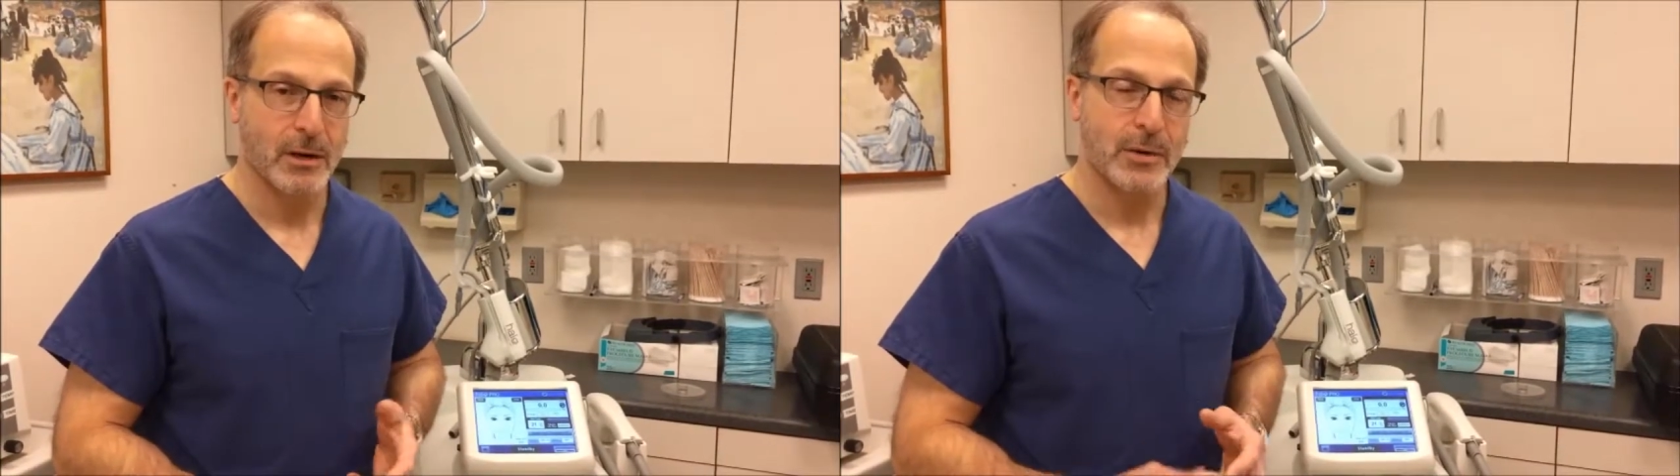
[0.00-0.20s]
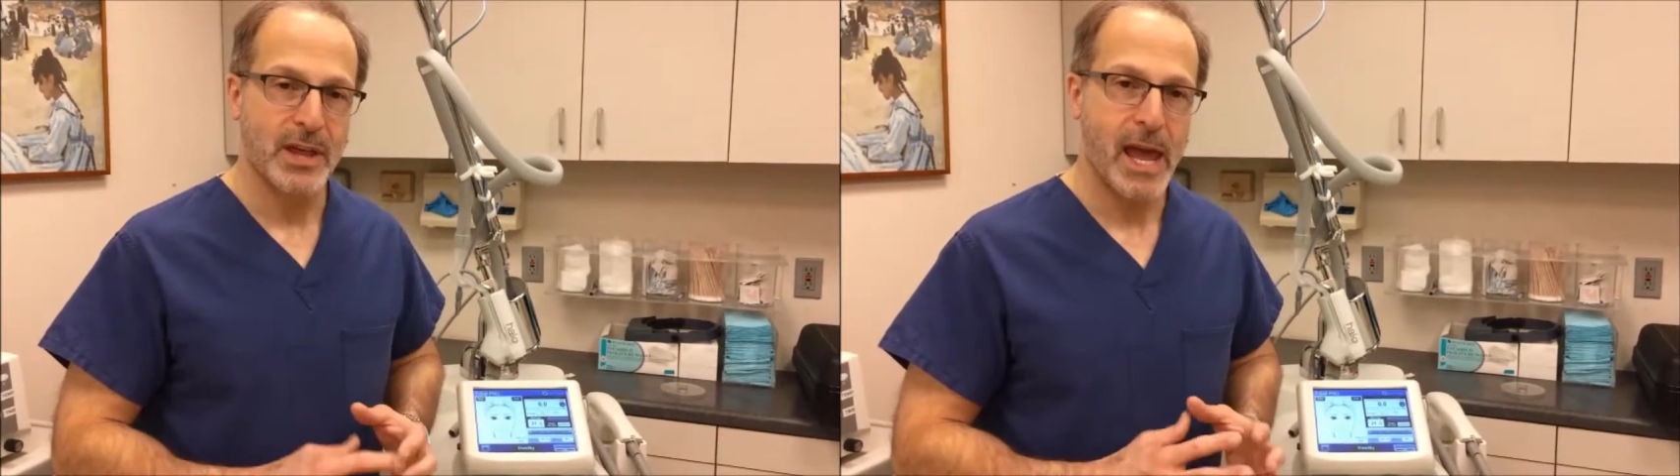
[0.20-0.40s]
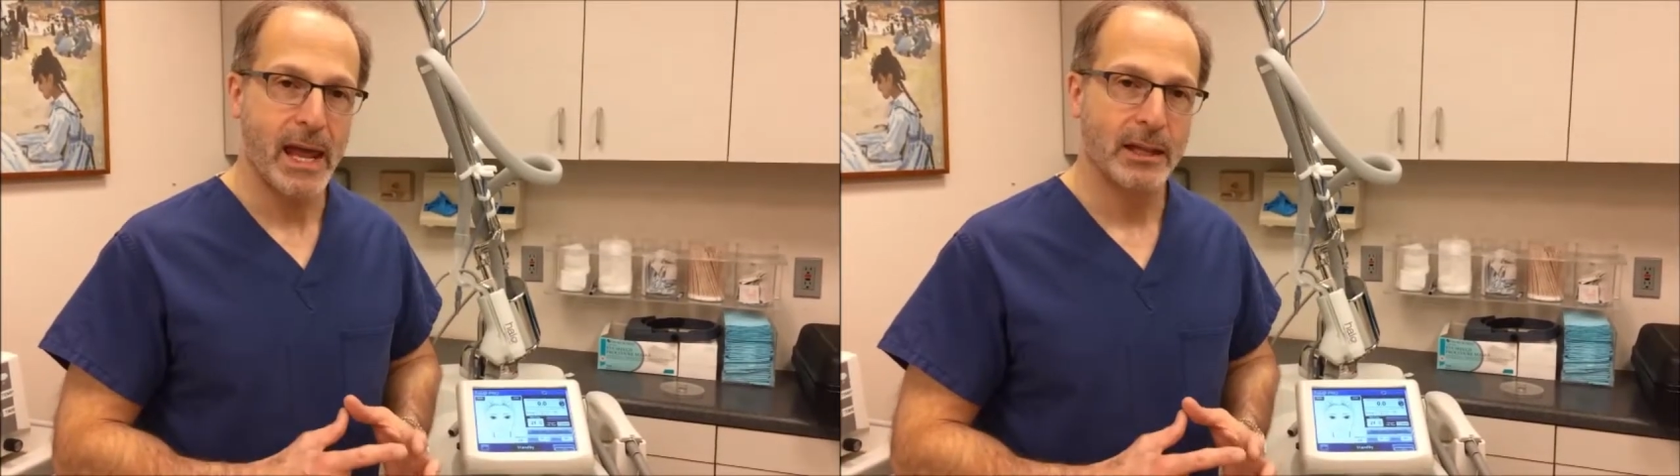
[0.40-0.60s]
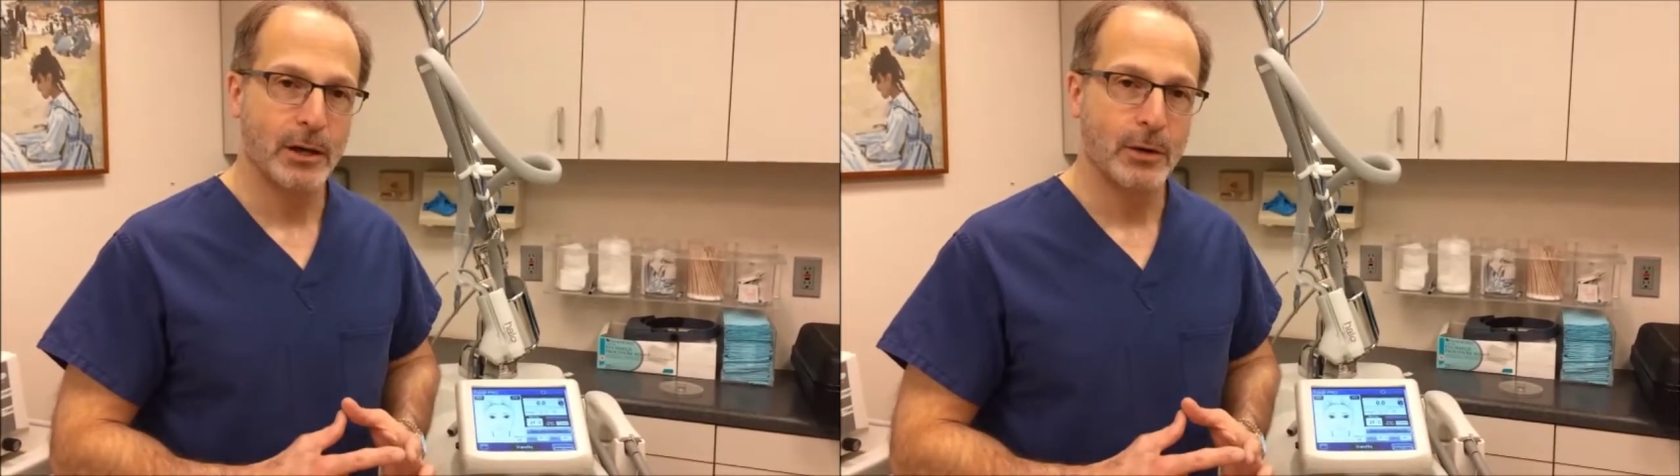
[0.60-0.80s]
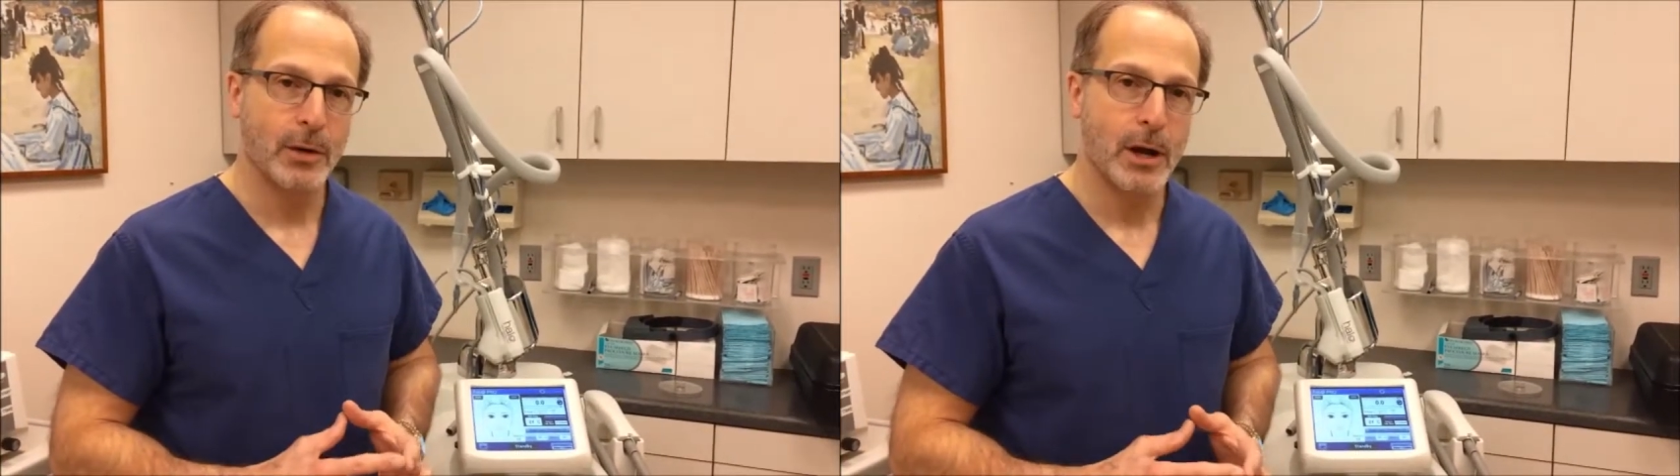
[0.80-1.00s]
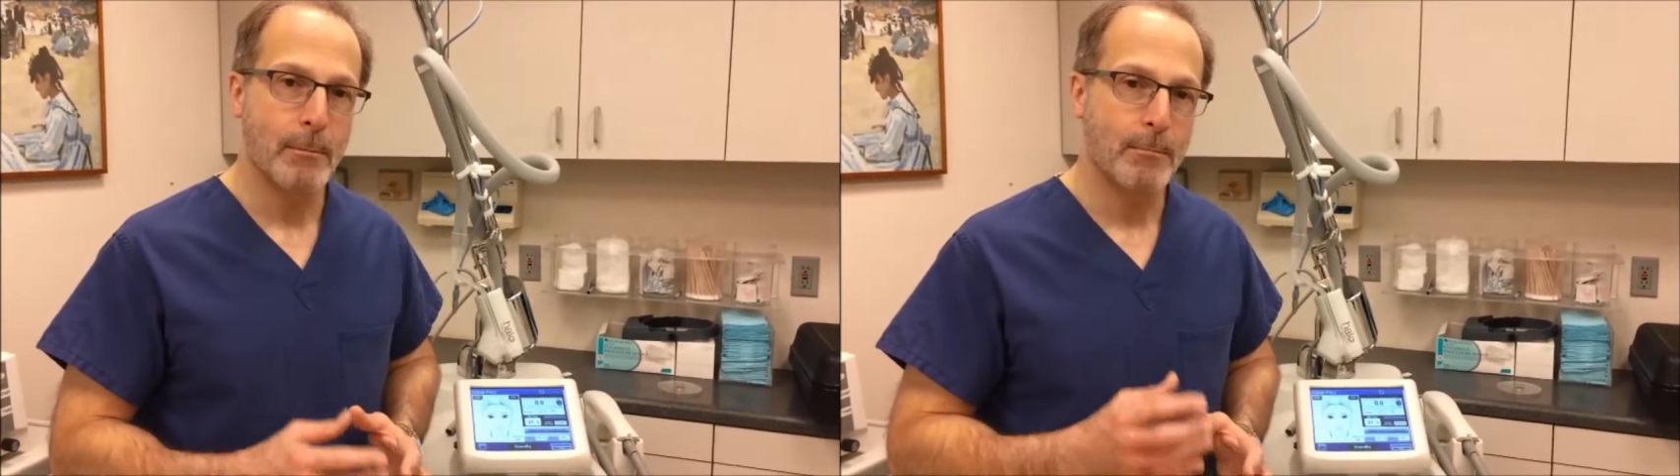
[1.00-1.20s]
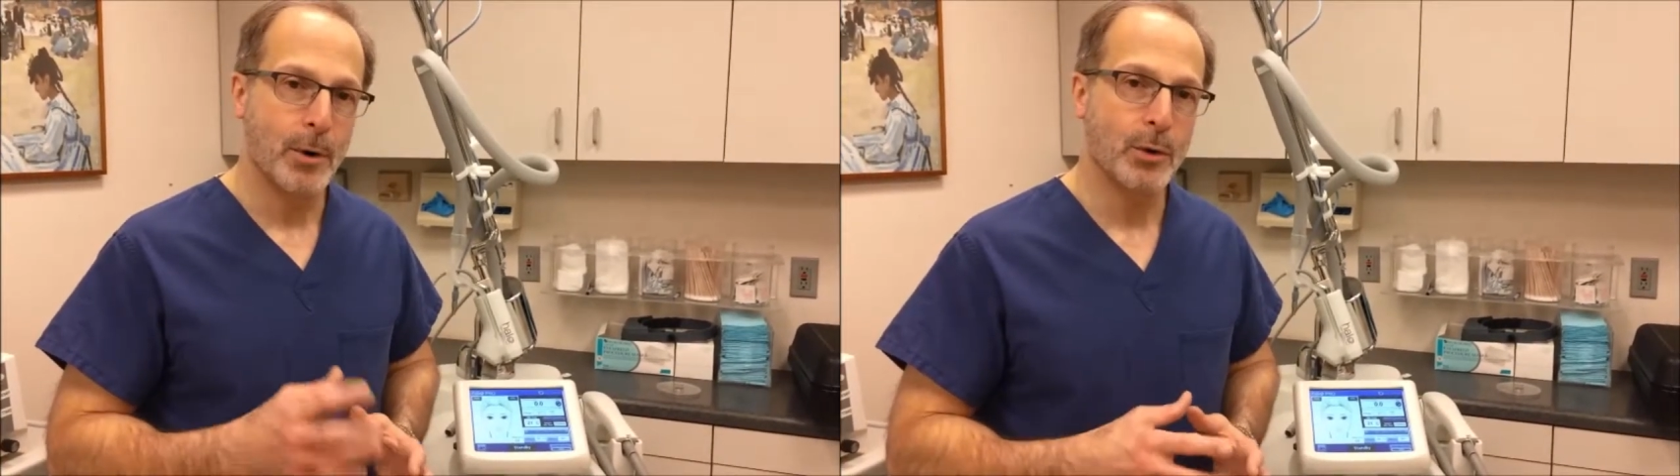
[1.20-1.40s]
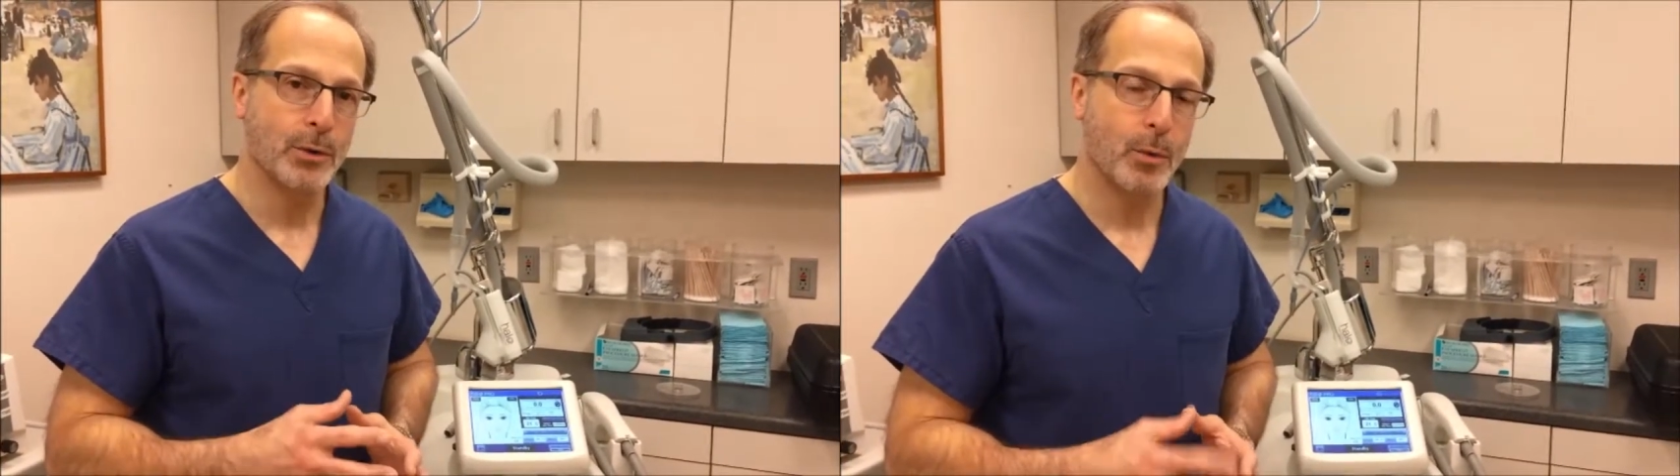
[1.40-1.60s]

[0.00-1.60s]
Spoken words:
With a Halo, both